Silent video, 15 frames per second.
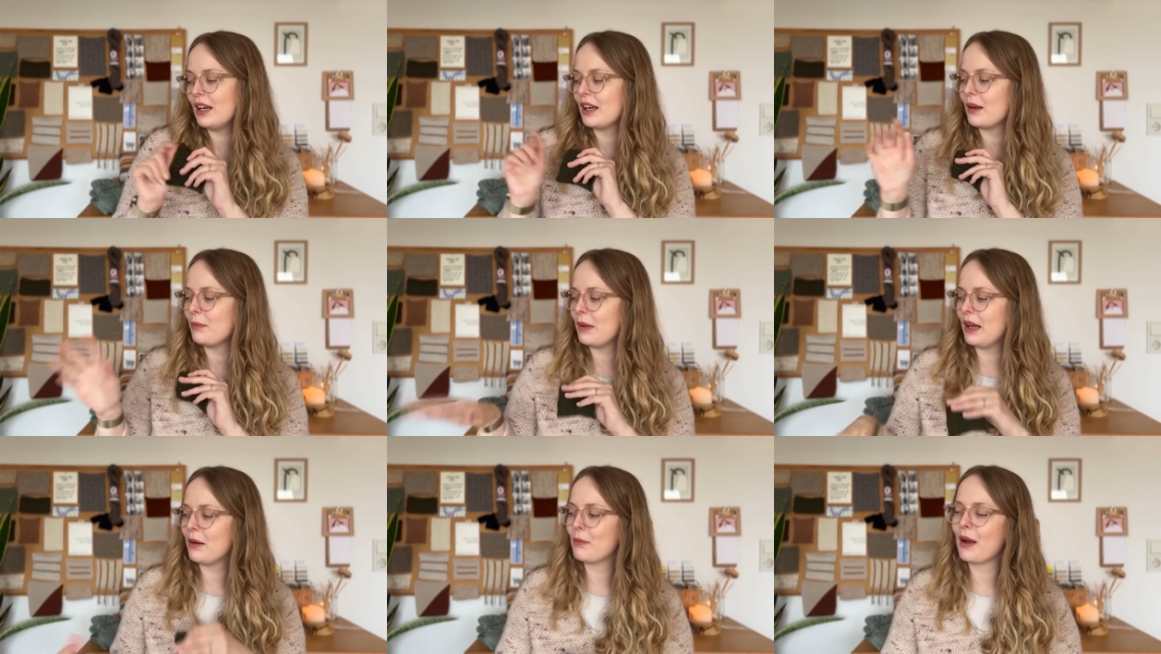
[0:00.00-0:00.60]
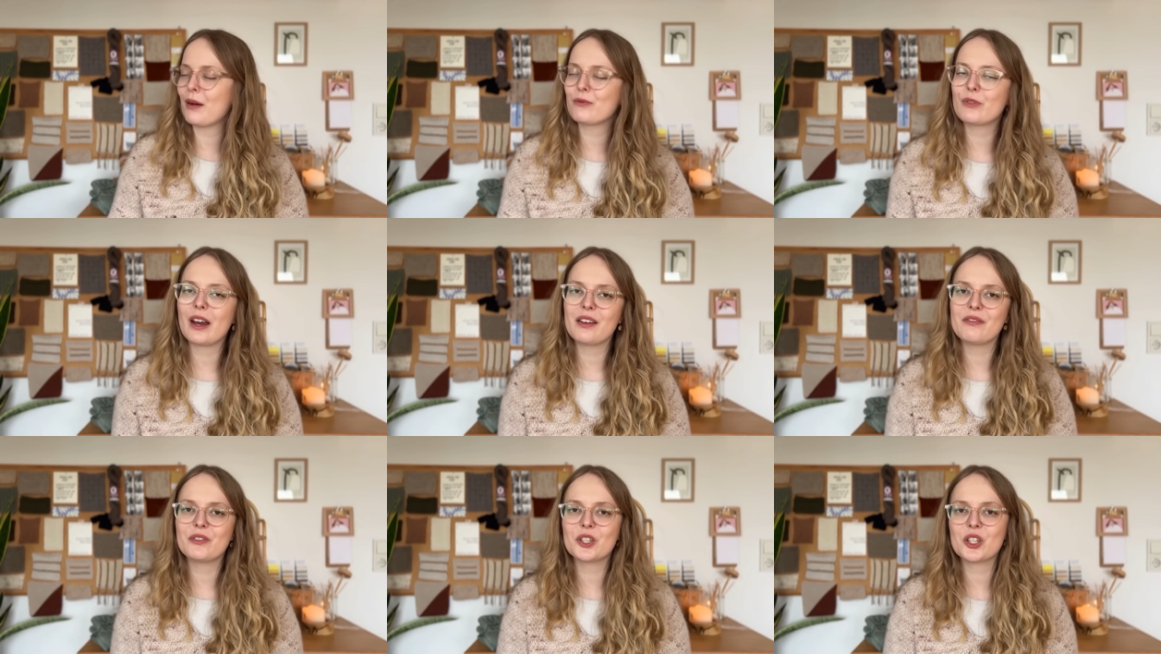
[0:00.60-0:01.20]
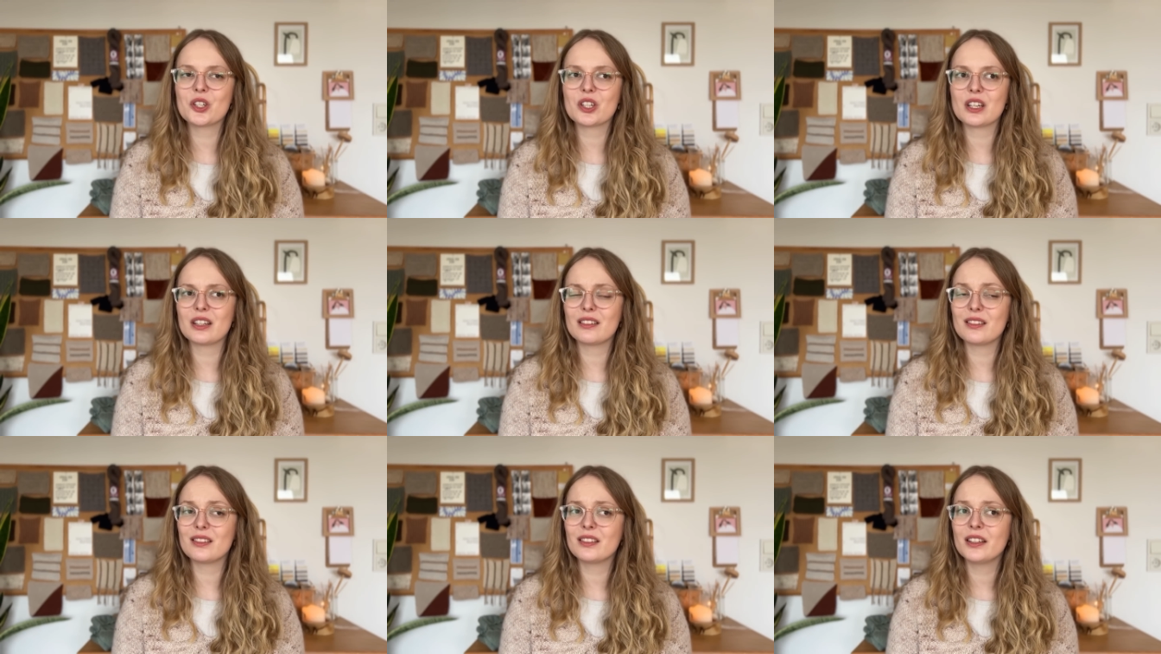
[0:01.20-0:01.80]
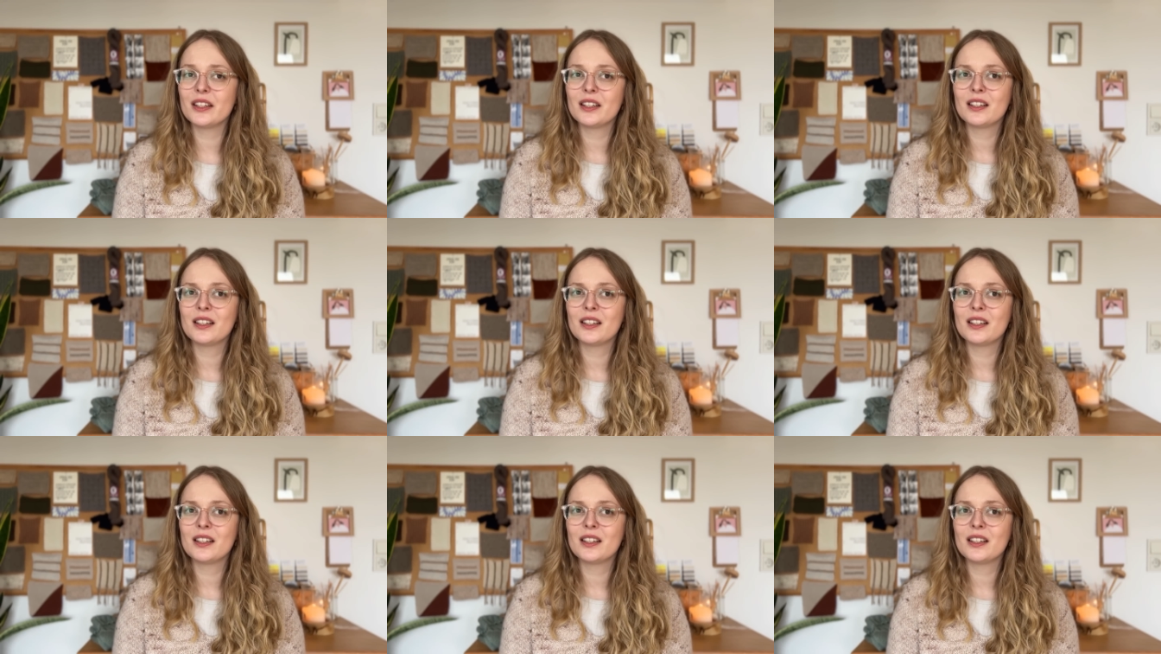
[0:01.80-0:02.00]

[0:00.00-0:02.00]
and me in my red version,